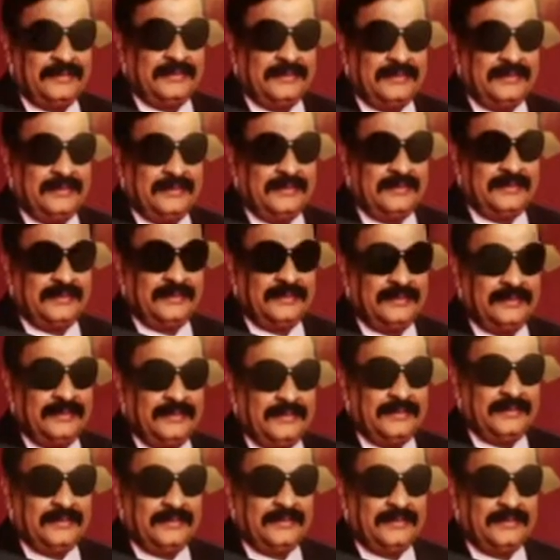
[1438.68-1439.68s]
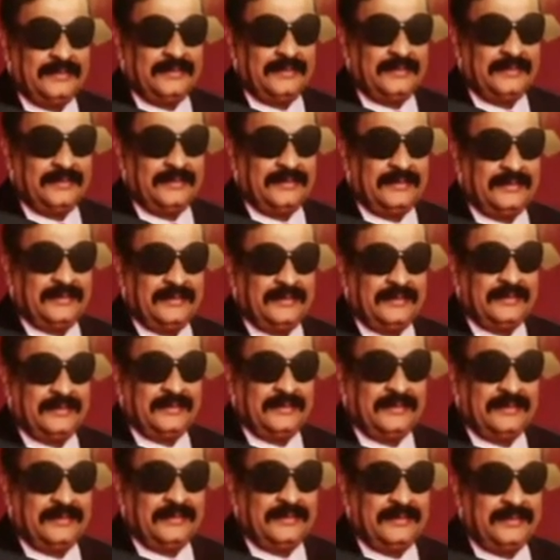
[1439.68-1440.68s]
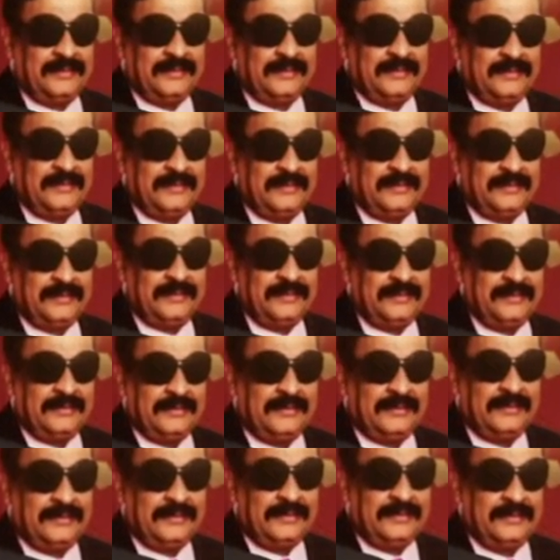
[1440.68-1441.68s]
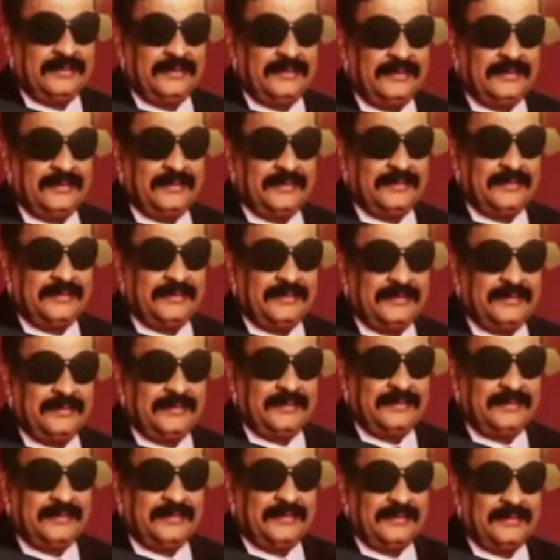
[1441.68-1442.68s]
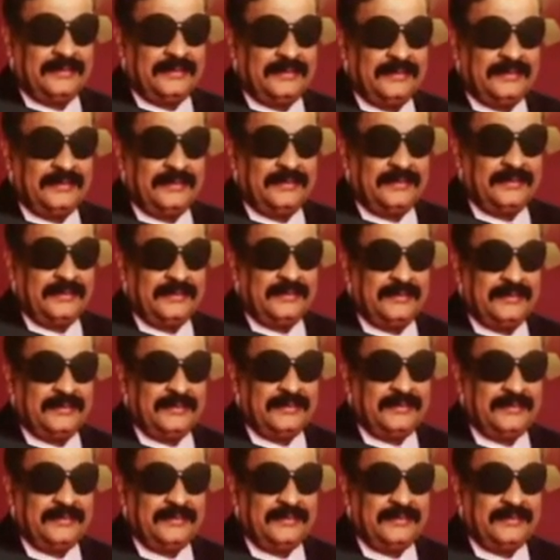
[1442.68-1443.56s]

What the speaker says: This person isn't speaking.